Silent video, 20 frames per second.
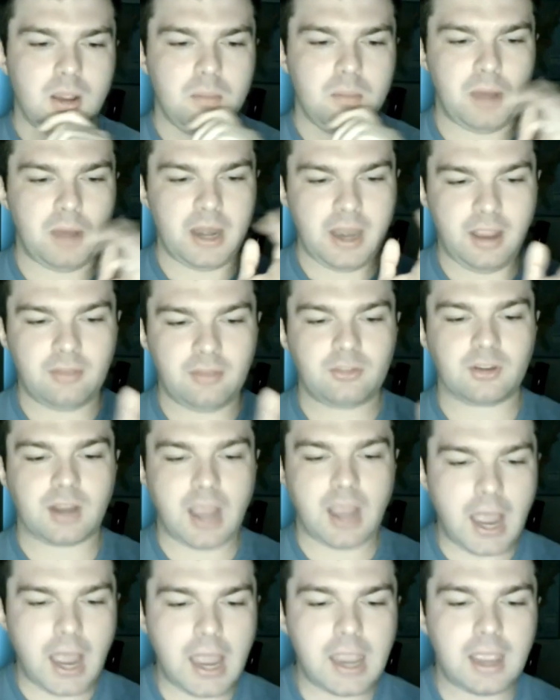But
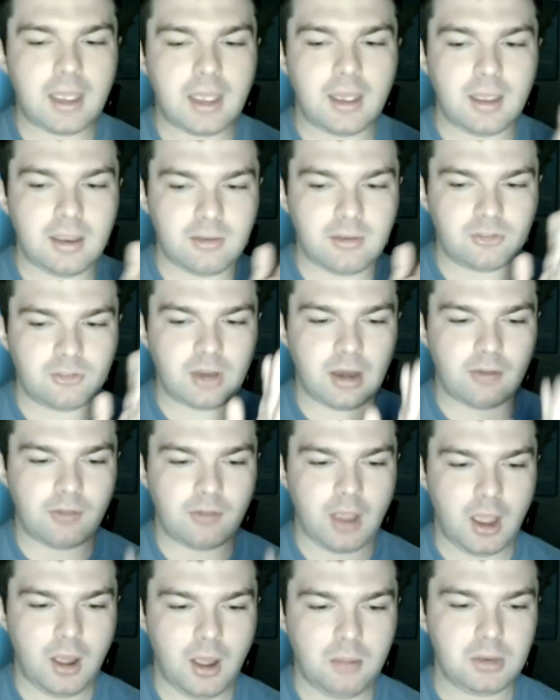Hezekiah, instead of
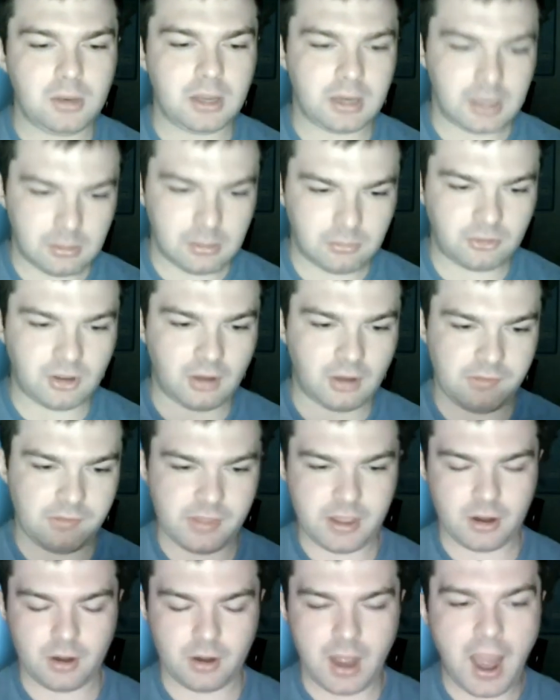humbling himself
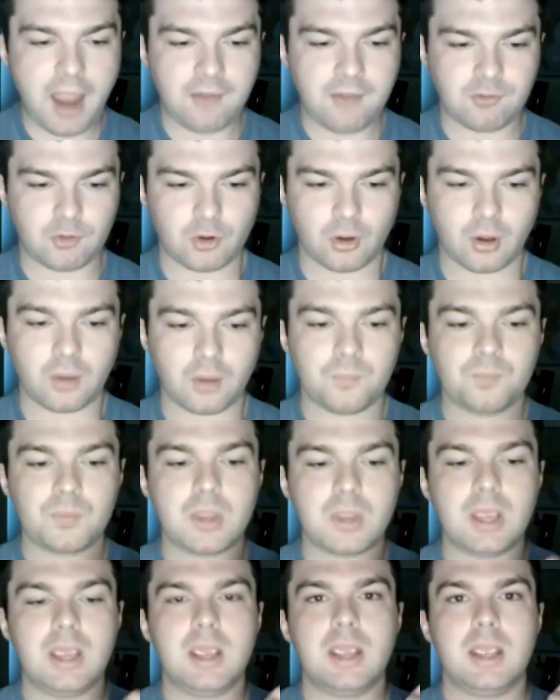thereafter,
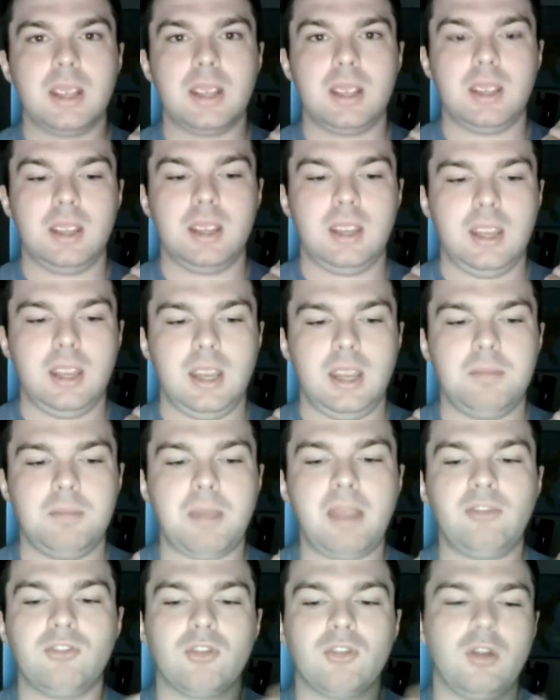he
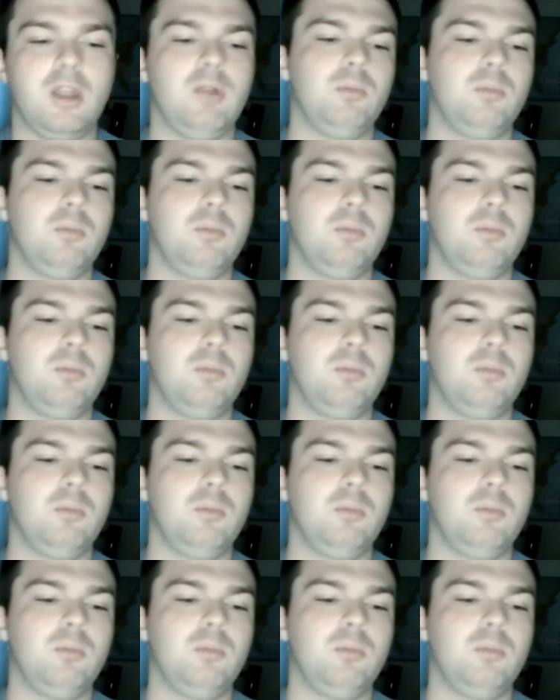basically